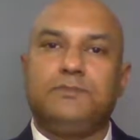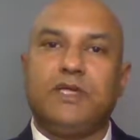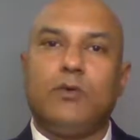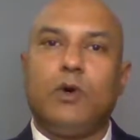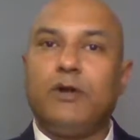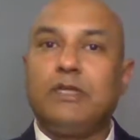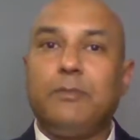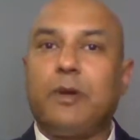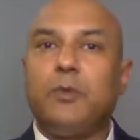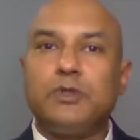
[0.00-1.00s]
the whatever the
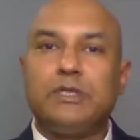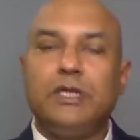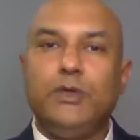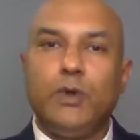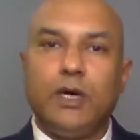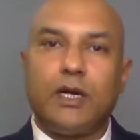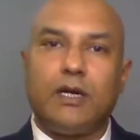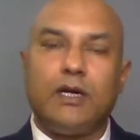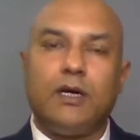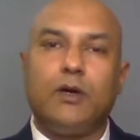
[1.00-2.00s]
proposal you
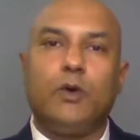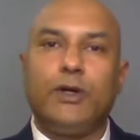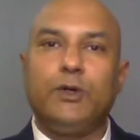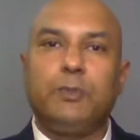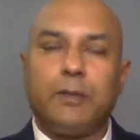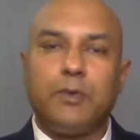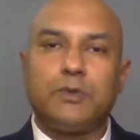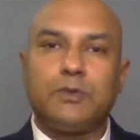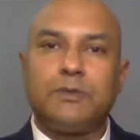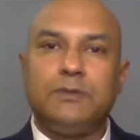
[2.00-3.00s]
are going to
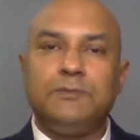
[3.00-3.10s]
propose.